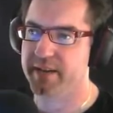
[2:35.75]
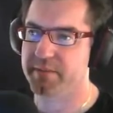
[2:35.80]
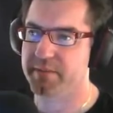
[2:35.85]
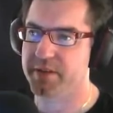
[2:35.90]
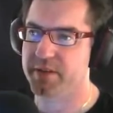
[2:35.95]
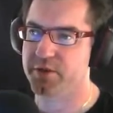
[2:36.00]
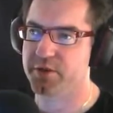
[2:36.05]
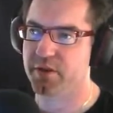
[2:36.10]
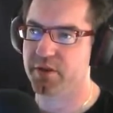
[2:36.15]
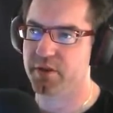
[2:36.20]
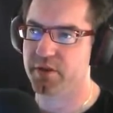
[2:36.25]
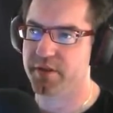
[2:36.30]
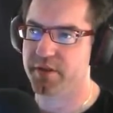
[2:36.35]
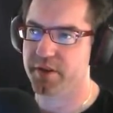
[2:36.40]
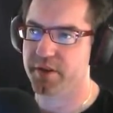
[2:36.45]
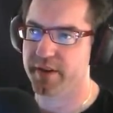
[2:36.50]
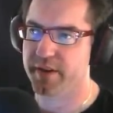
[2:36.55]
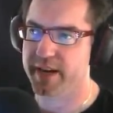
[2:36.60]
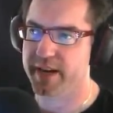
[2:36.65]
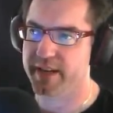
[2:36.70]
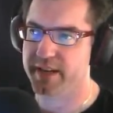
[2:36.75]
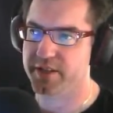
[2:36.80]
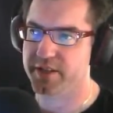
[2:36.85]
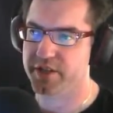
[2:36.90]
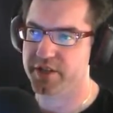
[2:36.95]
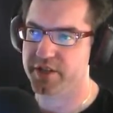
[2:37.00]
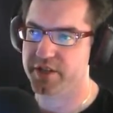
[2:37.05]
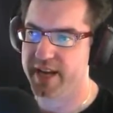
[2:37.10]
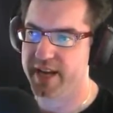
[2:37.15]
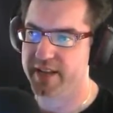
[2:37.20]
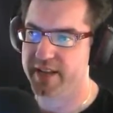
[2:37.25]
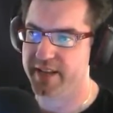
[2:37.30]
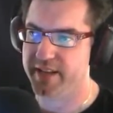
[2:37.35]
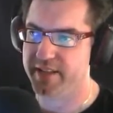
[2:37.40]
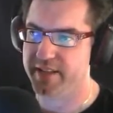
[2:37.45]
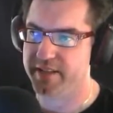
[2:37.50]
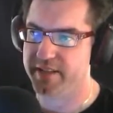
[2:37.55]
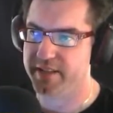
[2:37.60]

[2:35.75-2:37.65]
Control for crouch, and then,